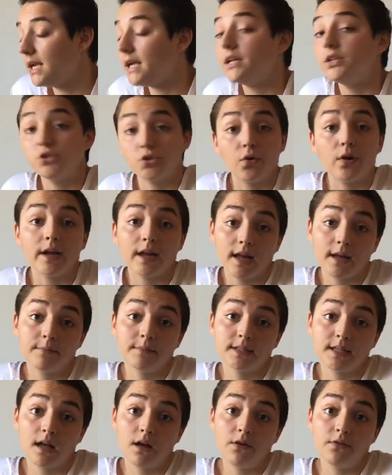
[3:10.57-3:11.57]
enjoying
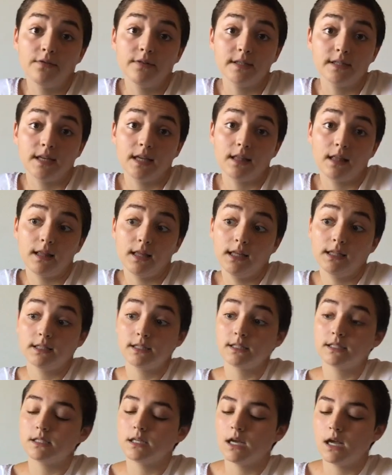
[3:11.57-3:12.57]
himself, to say the
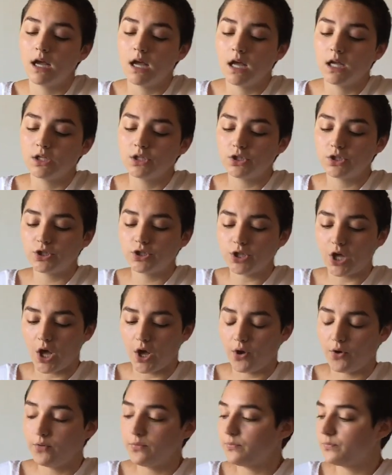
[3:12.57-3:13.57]
least.
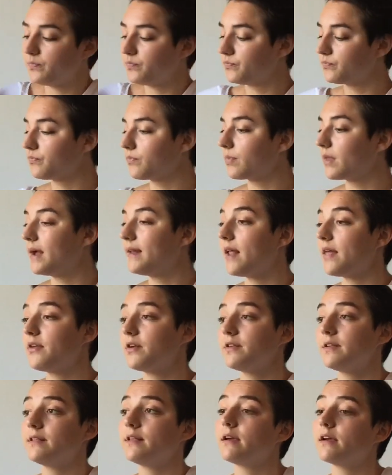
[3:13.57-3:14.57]
So
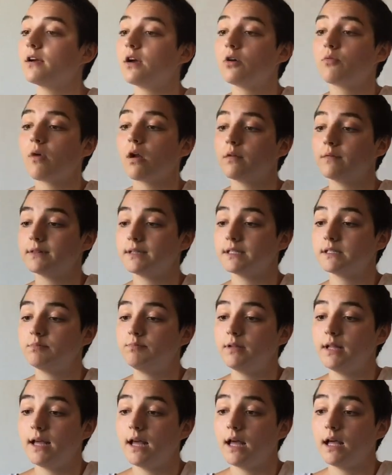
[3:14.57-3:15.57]
another thing that could go wrong with this
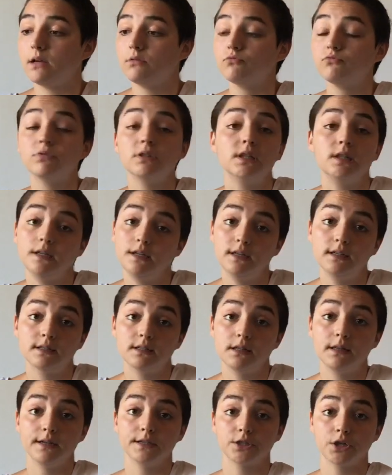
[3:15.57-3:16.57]
plant really
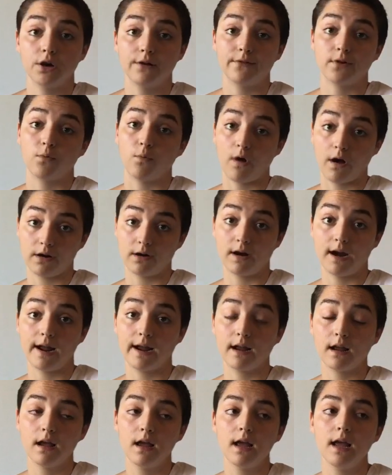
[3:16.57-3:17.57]
easily is
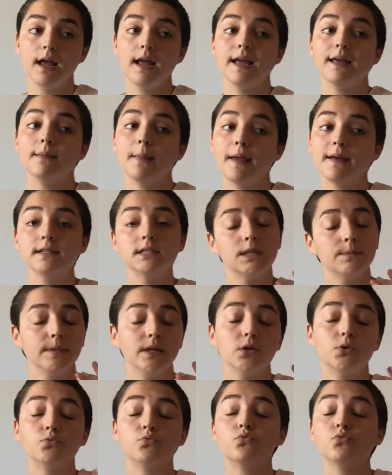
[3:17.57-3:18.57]
overwatering. It likes to
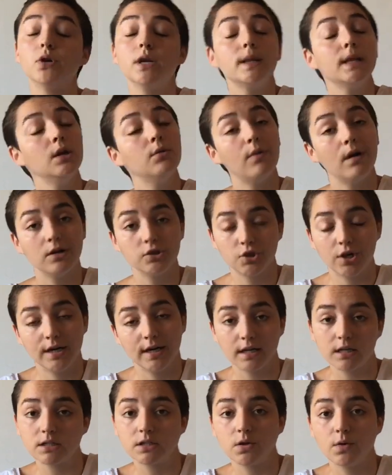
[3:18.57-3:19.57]
be in really well
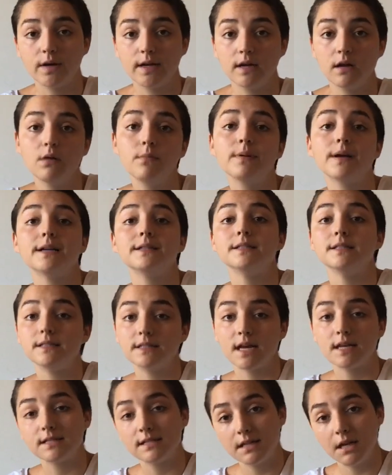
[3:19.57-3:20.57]
draining soil because it
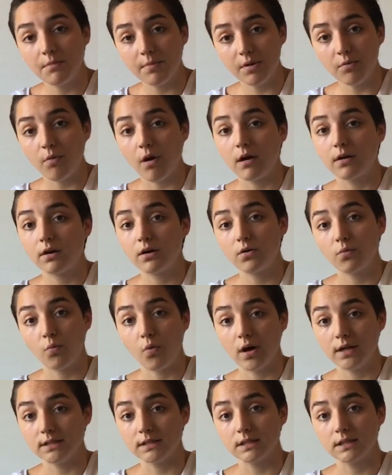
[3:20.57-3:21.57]
does need to be watered
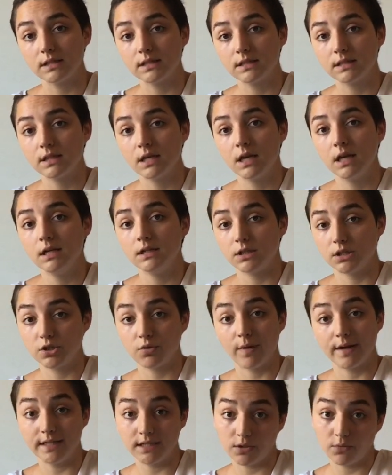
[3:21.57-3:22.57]
once to
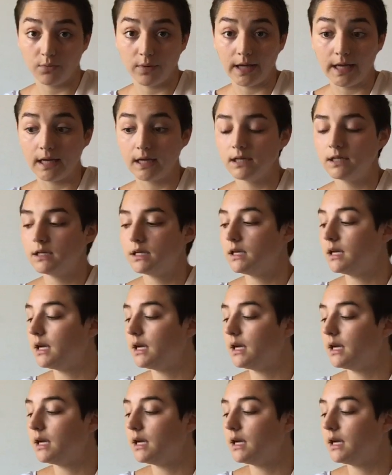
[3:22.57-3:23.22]
twice a week.